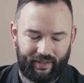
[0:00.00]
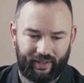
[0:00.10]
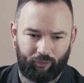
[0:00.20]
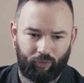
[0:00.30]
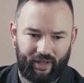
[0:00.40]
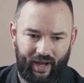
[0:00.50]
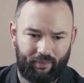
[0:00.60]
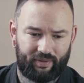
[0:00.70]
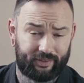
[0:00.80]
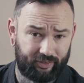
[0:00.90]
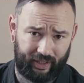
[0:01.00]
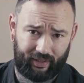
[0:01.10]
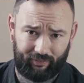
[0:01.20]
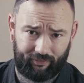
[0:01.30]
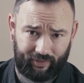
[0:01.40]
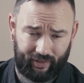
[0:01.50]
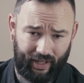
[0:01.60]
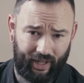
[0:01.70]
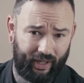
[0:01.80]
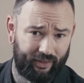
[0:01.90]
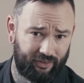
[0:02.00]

like when I was looking at